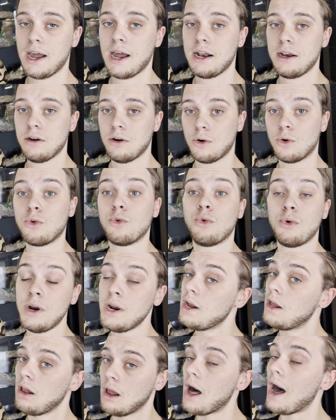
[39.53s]
and
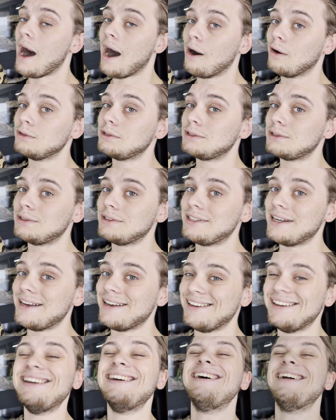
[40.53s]
real out
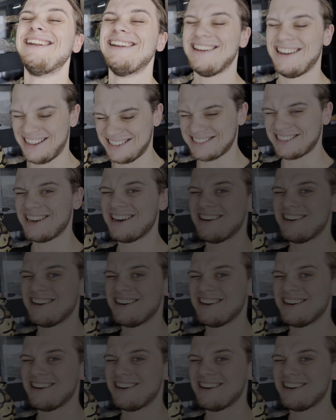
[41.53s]
today. Let's